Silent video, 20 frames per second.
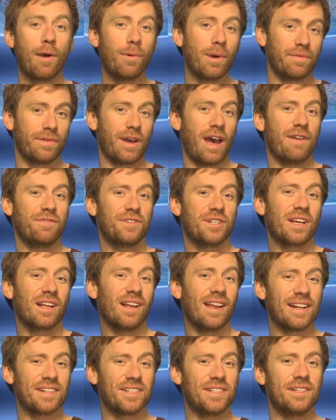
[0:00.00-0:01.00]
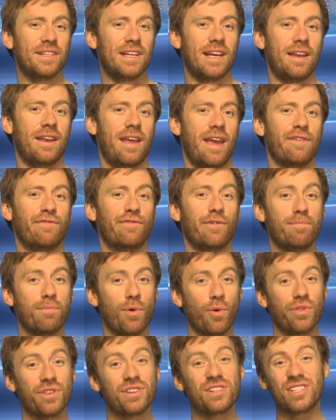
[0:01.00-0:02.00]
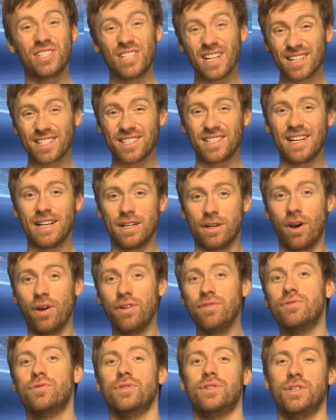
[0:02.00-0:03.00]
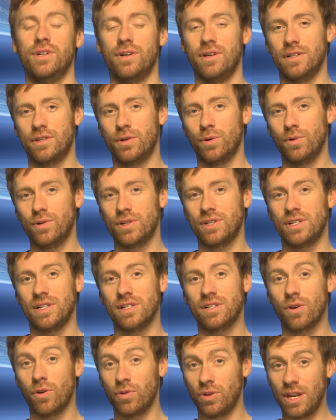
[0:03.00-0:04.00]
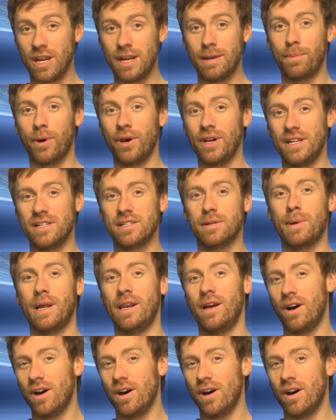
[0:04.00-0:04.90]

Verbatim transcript: However, after collecting DNA from more than 1,600 giant tortoises on nearby Isabella